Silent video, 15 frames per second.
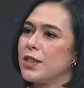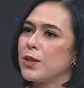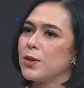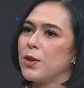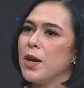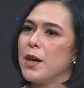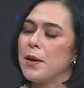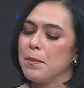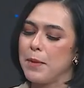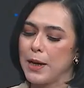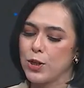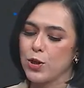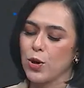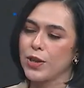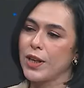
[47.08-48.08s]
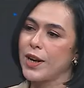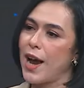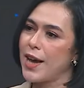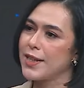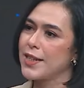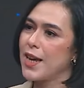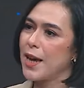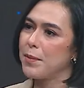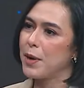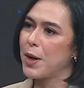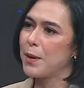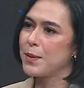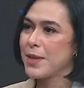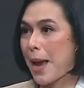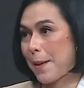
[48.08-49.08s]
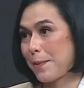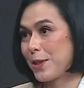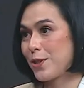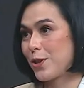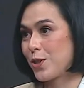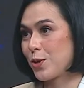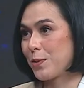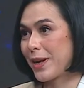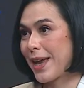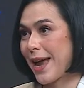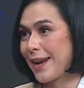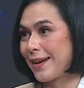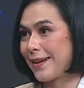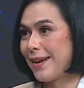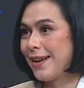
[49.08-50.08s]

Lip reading: to make sure that ASEAN becomes the epicentrum again.